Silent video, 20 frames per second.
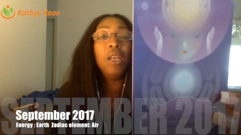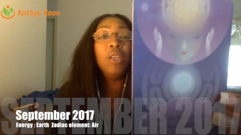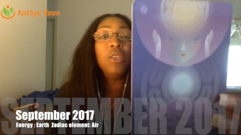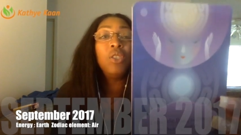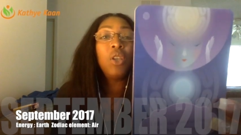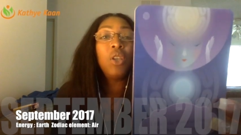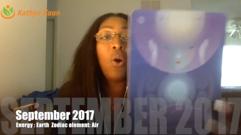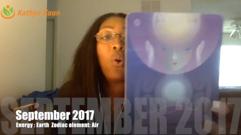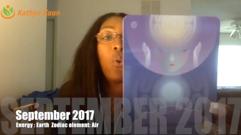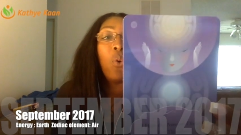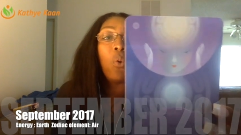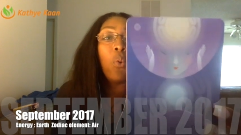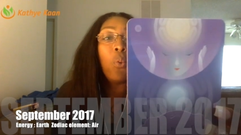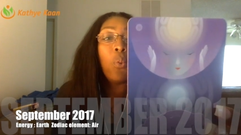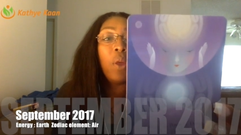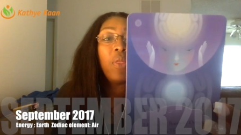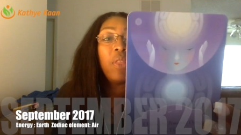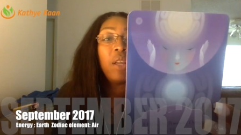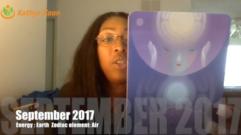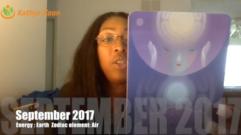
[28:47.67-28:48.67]
So
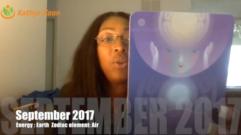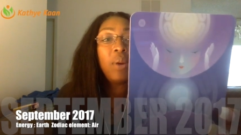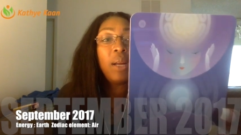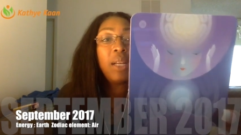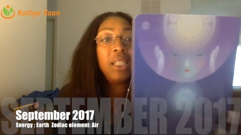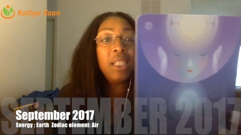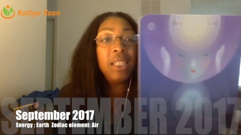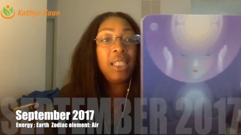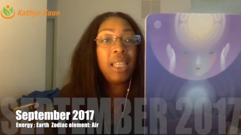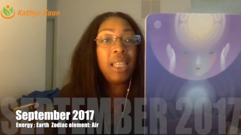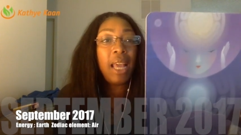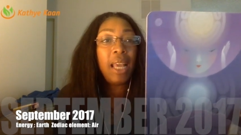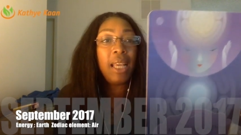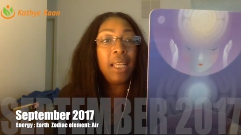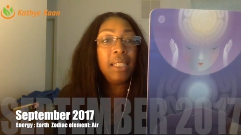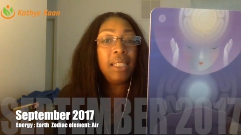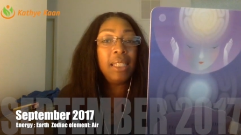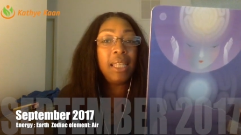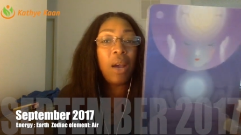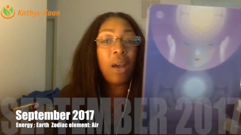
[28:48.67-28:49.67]
what they're trying to say
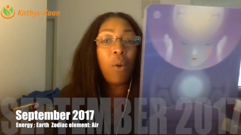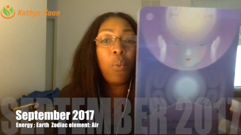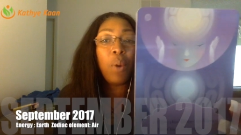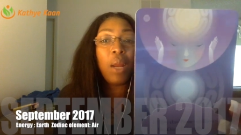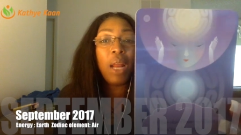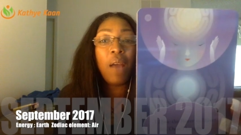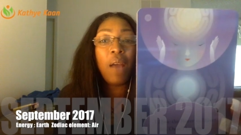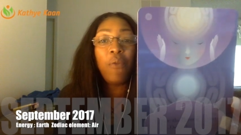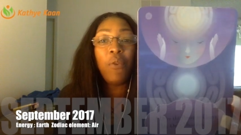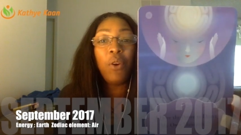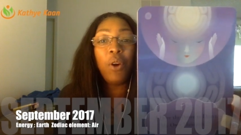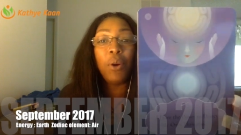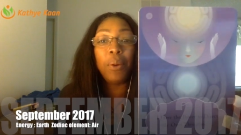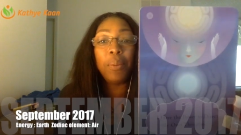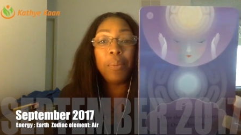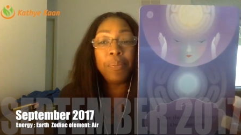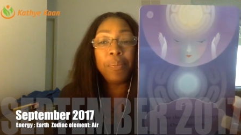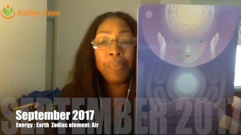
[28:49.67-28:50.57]
is that whatever